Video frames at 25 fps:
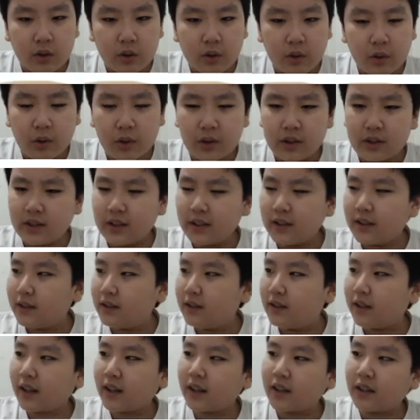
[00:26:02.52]
or the
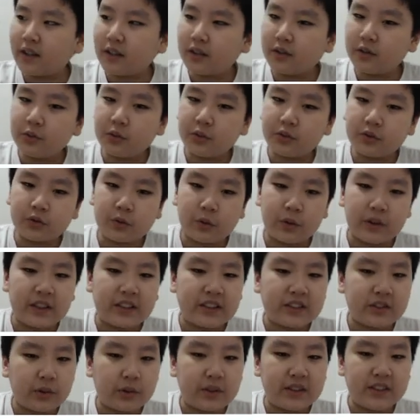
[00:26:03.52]
Decker Dual
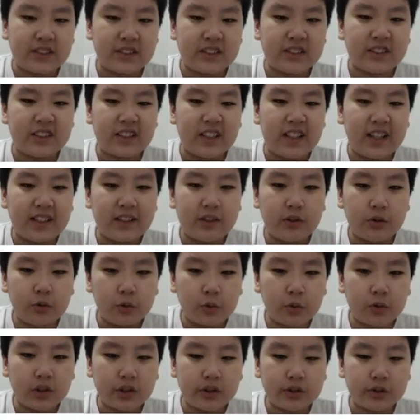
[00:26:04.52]
Sword. So it's a
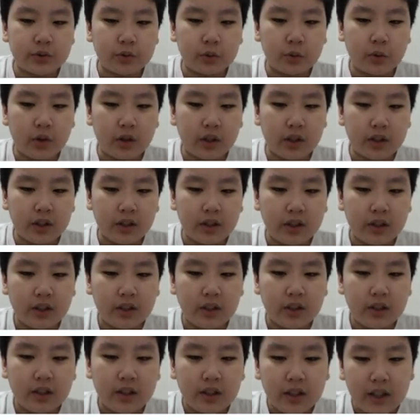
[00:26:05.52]
dual sword,
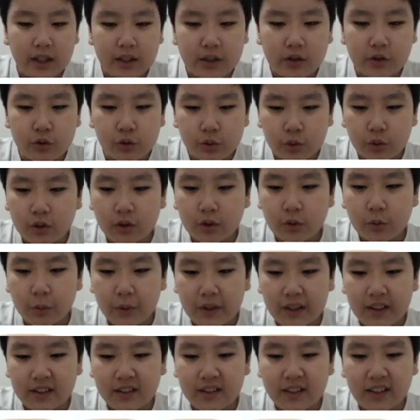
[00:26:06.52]
a dual
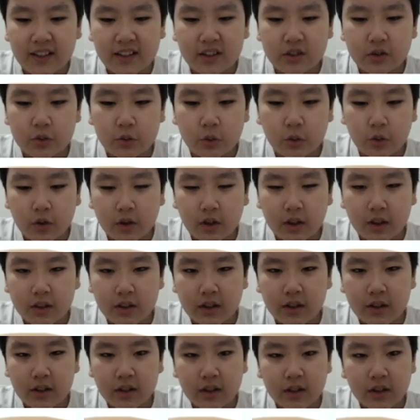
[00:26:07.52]
wielding
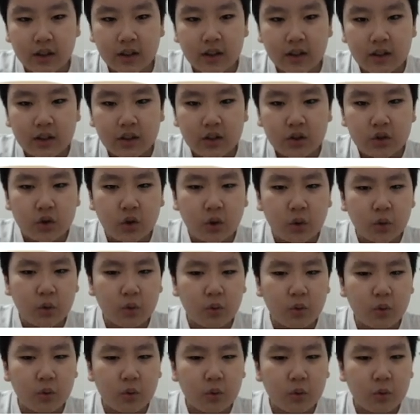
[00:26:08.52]
sword.
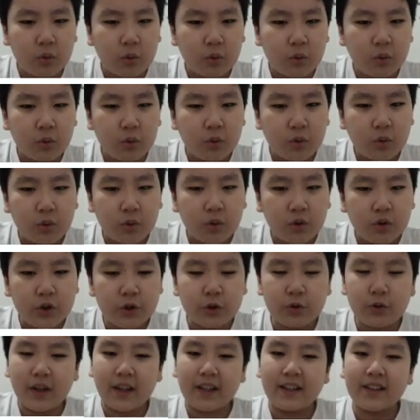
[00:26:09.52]
So
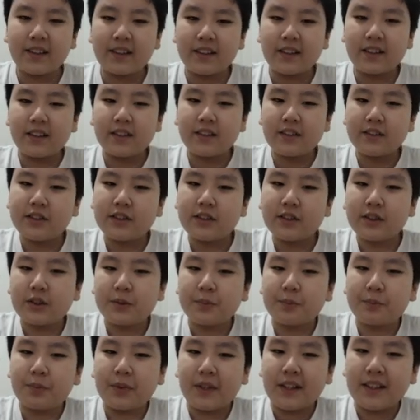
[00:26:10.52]
you can
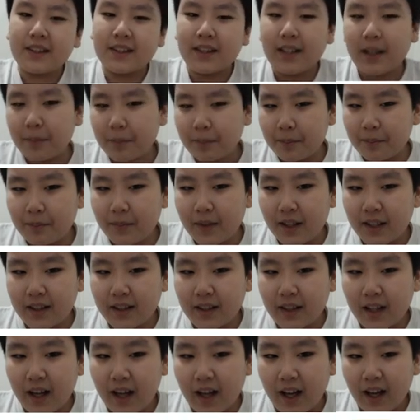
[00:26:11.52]
split them
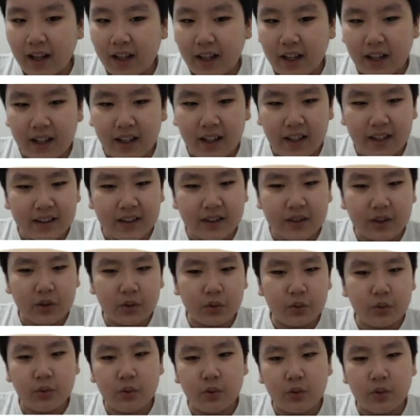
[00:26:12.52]
in
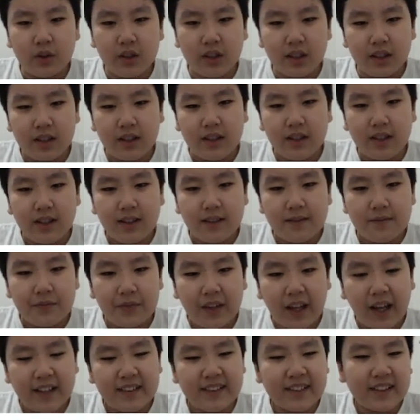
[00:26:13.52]
two.
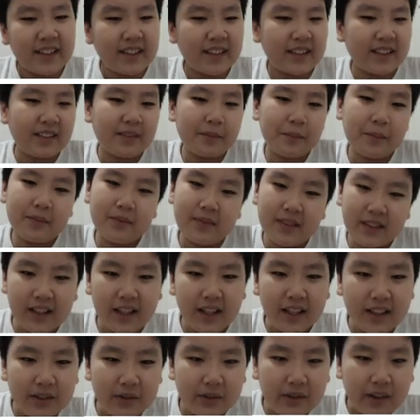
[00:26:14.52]
I think,
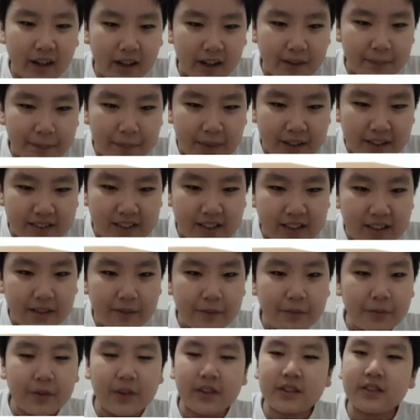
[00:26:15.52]
yeah, you can, because
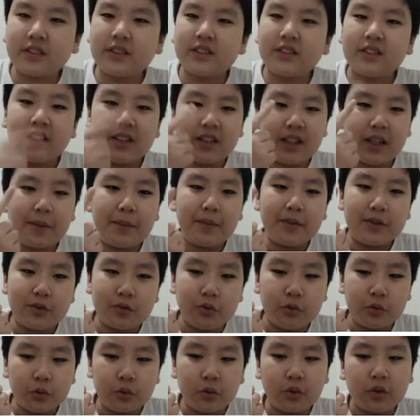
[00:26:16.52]
first the name is
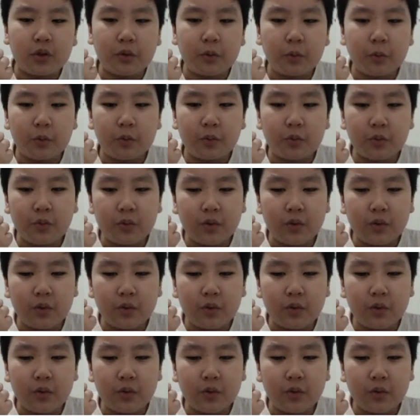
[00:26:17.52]
Dual